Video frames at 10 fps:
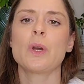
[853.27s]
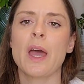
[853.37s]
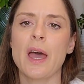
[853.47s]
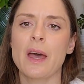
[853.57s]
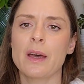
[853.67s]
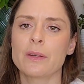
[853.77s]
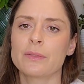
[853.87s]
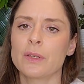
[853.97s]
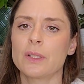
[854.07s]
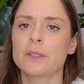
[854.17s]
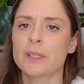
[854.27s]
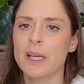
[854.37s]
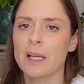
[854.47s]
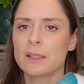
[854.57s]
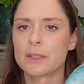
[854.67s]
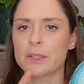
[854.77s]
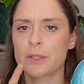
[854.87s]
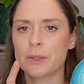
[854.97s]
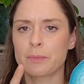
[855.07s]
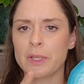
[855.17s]
have all the
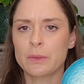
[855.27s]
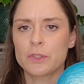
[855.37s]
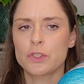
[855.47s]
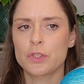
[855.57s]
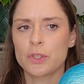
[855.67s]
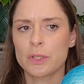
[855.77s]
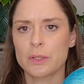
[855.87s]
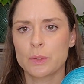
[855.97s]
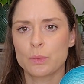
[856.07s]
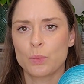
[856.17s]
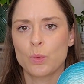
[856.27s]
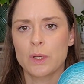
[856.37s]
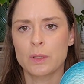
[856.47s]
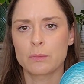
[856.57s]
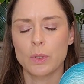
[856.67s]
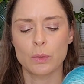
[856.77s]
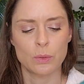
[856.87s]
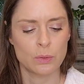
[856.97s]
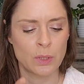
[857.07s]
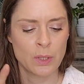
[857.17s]
colors, but just one
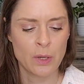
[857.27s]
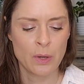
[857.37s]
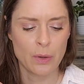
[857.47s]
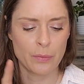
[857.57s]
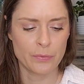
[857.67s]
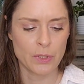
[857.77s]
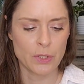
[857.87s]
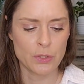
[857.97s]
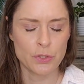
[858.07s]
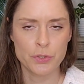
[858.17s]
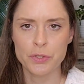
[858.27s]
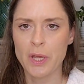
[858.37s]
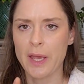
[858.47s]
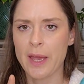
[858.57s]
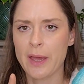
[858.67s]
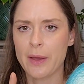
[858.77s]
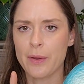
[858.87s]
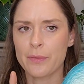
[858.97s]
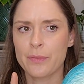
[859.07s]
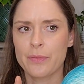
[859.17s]
bowl of each. I
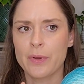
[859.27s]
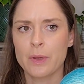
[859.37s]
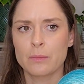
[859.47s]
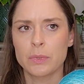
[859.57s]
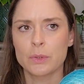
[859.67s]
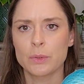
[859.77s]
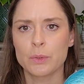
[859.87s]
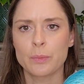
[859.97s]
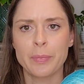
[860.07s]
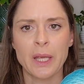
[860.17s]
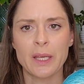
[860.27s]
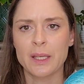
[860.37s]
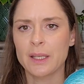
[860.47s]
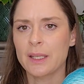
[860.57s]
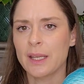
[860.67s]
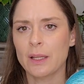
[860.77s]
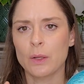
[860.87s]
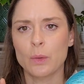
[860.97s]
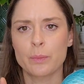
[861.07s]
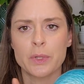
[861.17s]
have blue, pink,
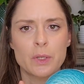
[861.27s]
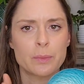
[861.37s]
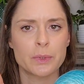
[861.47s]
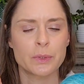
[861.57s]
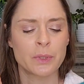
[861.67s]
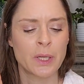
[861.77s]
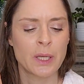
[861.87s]
yellow, purple,